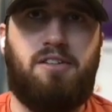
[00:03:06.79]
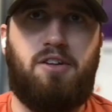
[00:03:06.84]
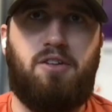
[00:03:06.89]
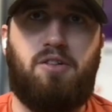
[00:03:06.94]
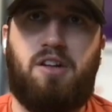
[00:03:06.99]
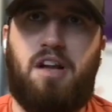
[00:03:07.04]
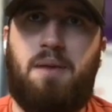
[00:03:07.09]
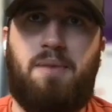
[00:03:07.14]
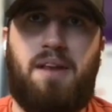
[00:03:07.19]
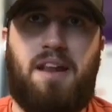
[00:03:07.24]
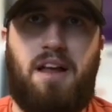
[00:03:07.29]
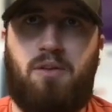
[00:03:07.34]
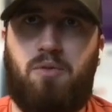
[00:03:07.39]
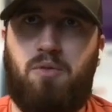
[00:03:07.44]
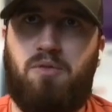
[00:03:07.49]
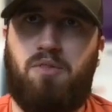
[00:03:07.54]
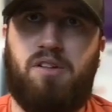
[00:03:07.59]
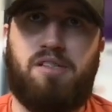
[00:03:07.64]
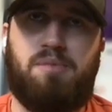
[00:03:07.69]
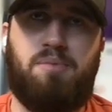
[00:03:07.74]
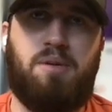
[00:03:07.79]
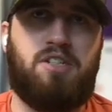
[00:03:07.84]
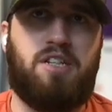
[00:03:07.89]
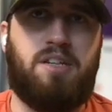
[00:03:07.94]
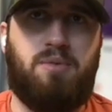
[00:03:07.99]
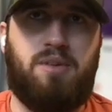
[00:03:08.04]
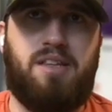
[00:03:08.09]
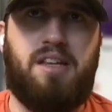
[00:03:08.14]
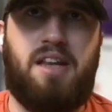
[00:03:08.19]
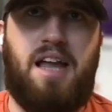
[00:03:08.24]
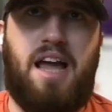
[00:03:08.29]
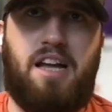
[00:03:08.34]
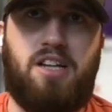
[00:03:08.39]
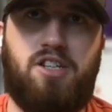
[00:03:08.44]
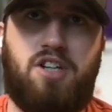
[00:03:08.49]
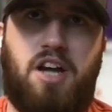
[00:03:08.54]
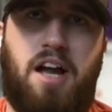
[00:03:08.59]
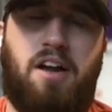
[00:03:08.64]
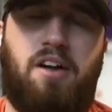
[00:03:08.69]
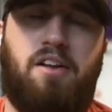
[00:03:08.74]
coming out, especially within
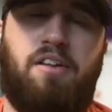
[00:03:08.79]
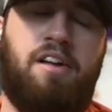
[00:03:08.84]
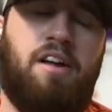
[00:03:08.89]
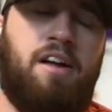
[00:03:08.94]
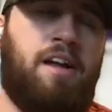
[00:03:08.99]
Agile.